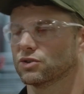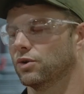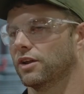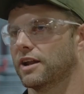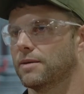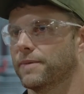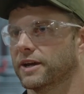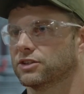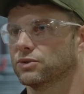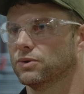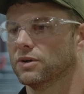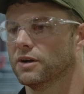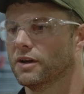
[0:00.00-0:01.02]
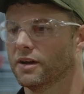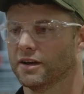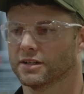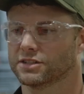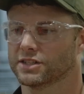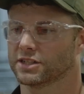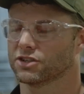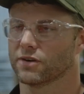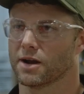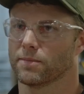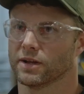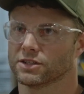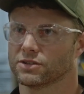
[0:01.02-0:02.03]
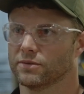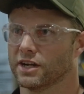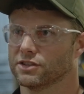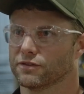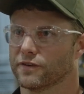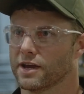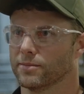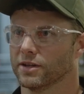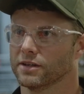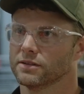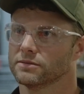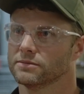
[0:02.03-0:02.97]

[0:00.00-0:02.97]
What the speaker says: all at our back door, and it's such a great place to raise a family.